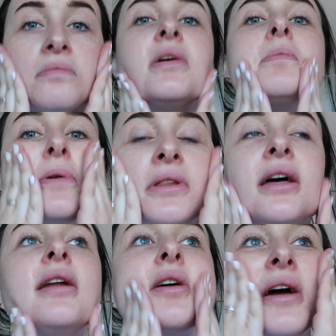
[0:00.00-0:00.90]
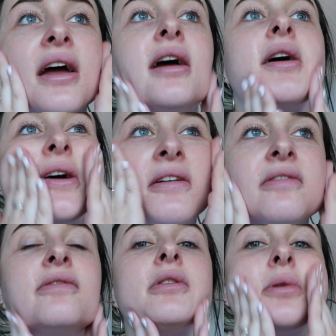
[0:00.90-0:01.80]
I put that
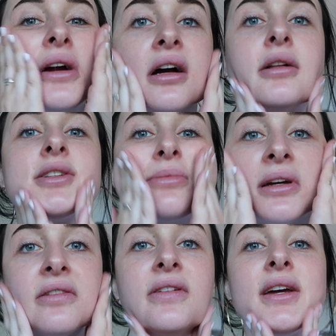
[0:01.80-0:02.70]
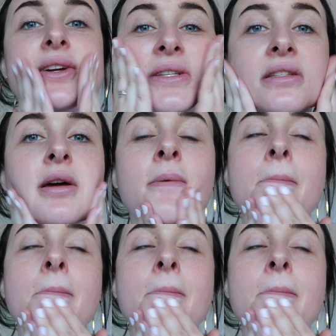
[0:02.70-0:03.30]
everywhere else on my face.